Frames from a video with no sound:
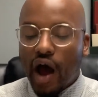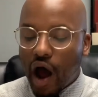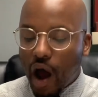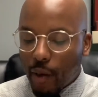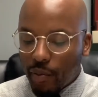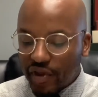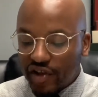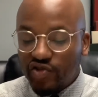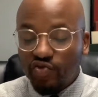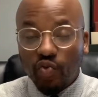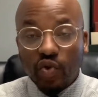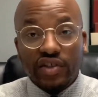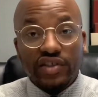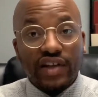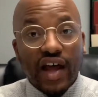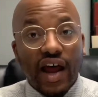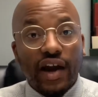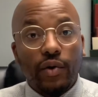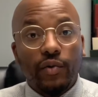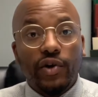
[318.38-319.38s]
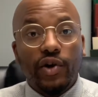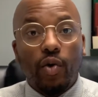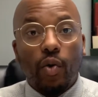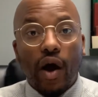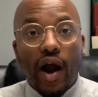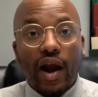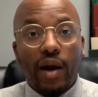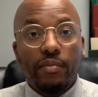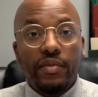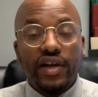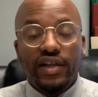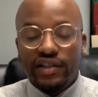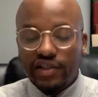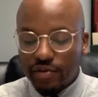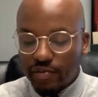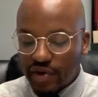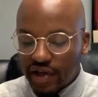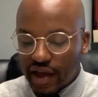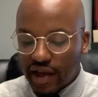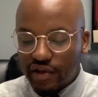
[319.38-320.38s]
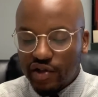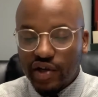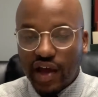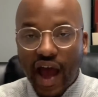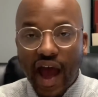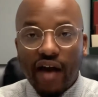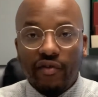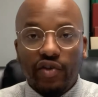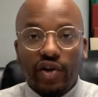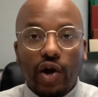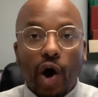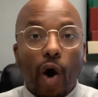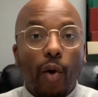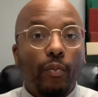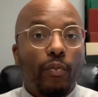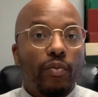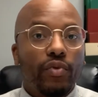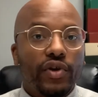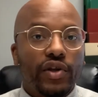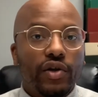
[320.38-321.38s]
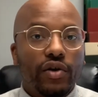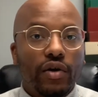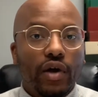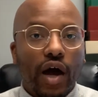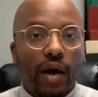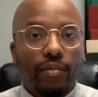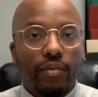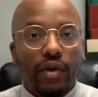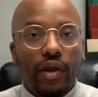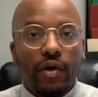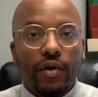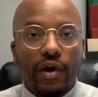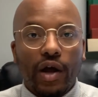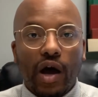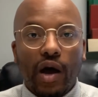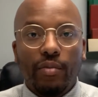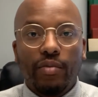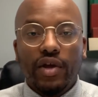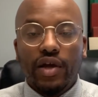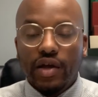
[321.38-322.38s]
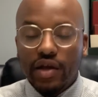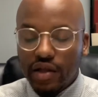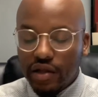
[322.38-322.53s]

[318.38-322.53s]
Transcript: this was not a requirement to have to upload up